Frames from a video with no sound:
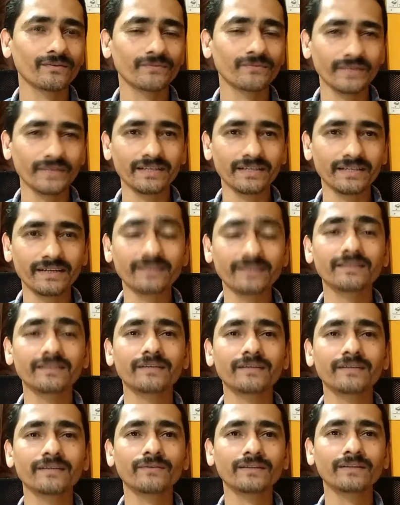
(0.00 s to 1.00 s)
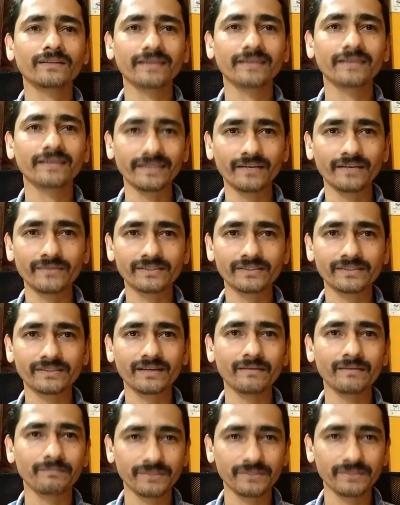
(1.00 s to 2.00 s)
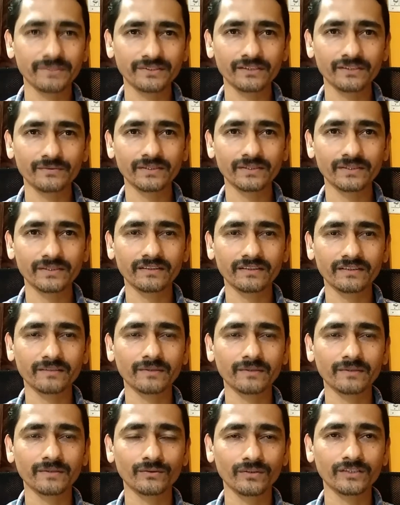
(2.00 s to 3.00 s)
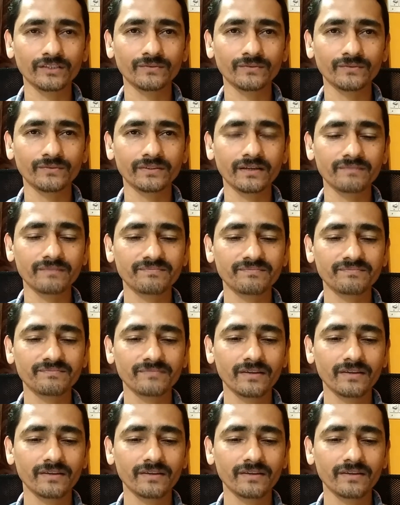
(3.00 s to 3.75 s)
we get even Canada visa, business visa, nothing but tourist visa,